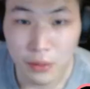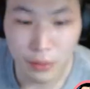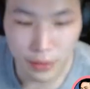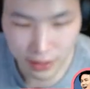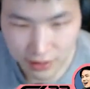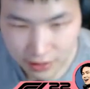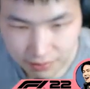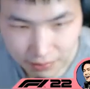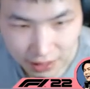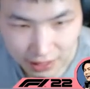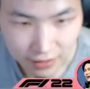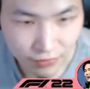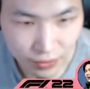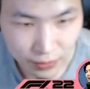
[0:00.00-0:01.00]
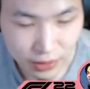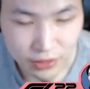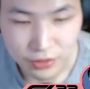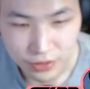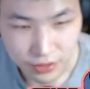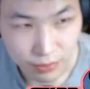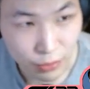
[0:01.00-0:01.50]
Welcome back everyone
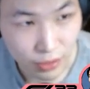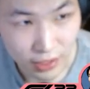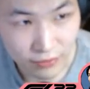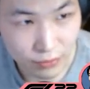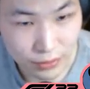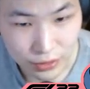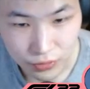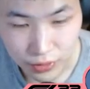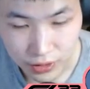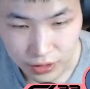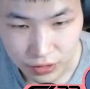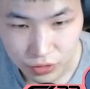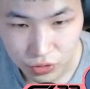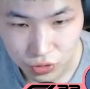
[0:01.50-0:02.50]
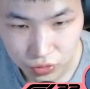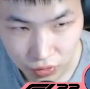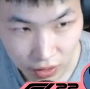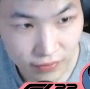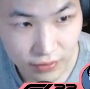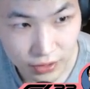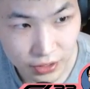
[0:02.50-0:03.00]
to some more F122
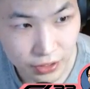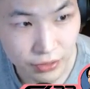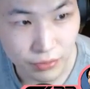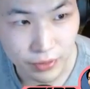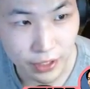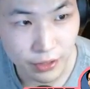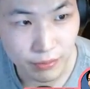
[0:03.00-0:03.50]
driver career